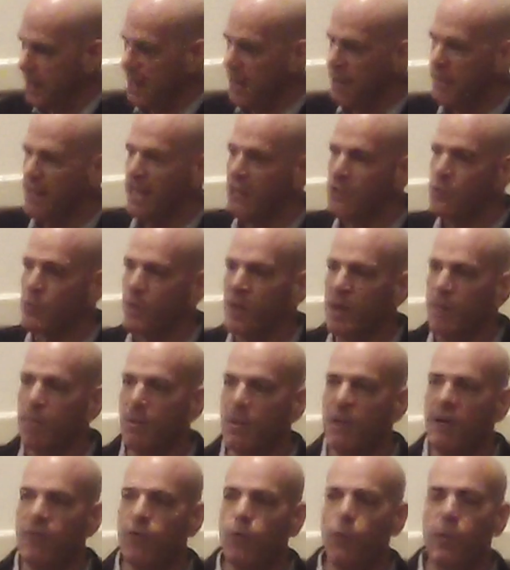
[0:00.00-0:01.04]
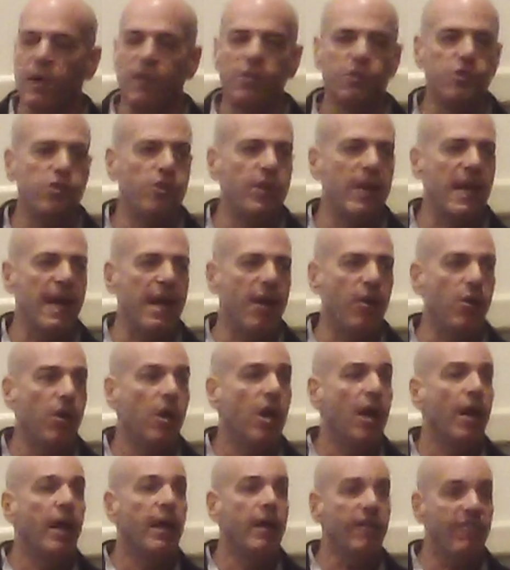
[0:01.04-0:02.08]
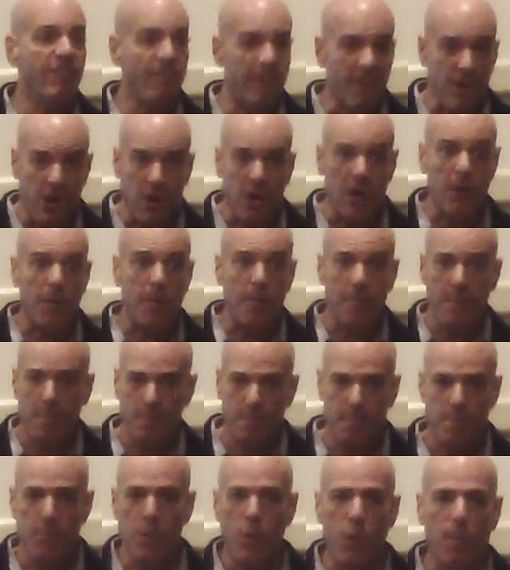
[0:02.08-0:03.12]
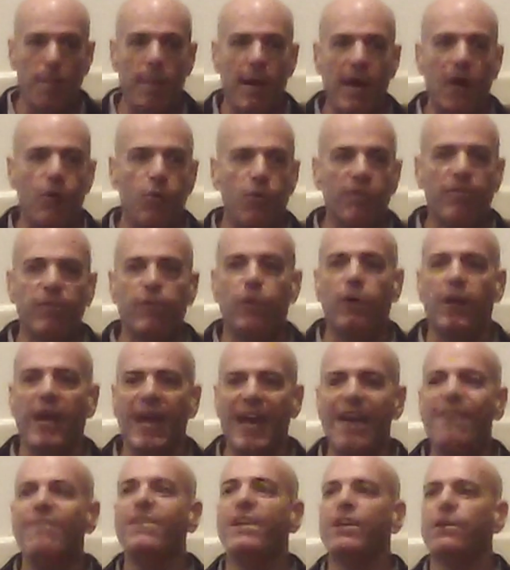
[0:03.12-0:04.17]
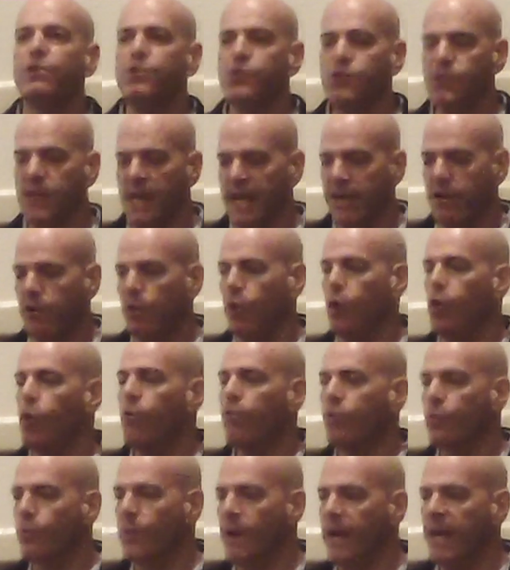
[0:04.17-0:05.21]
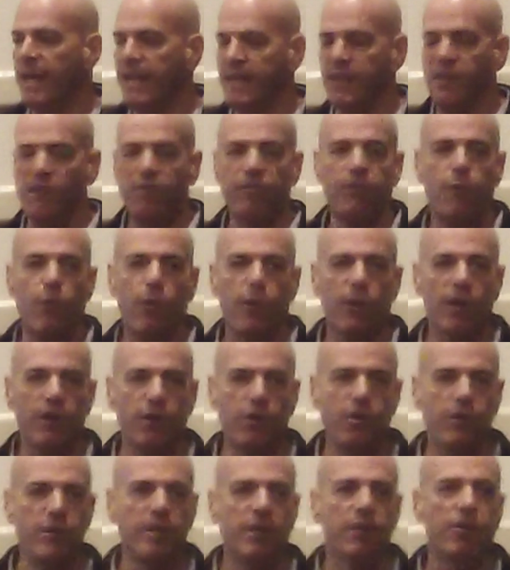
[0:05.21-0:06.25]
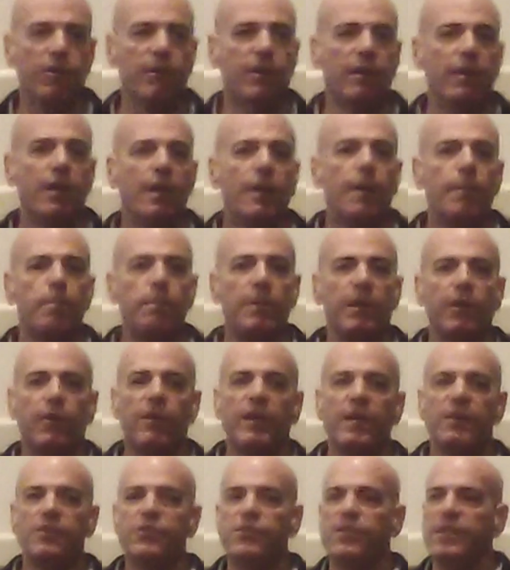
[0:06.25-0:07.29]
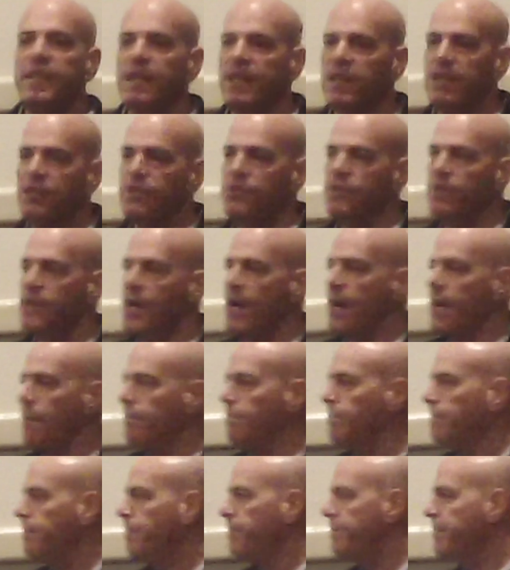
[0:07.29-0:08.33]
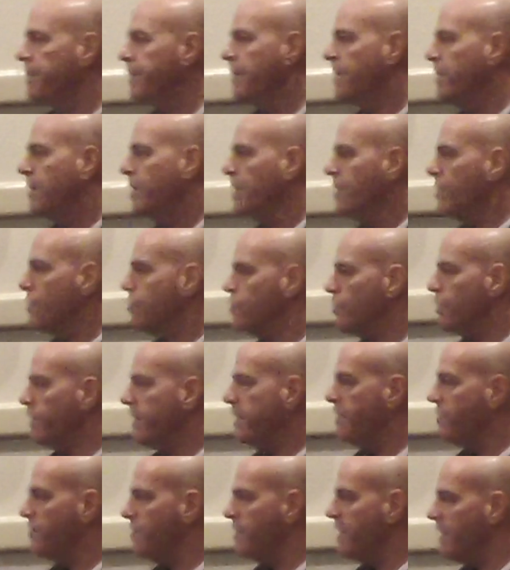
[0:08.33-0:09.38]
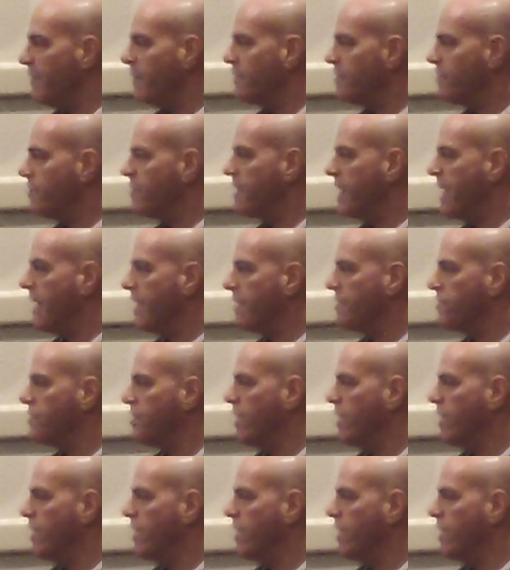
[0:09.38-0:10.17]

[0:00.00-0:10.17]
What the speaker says: And that's what I believe we're into now. A far more powerful, heavier cycle overriding the 400-year periodicity this time. So you can see how it stacks